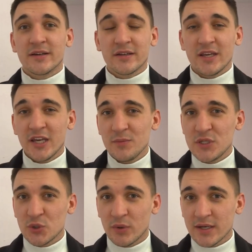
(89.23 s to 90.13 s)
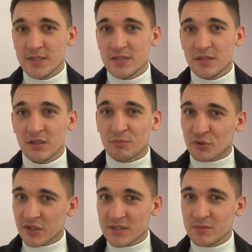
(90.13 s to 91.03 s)
came to us
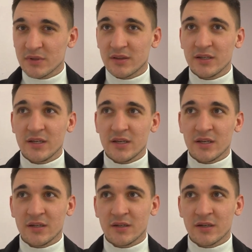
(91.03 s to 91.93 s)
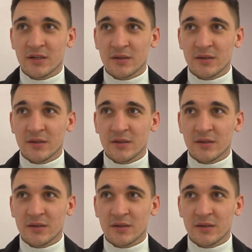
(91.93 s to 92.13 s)
approximately in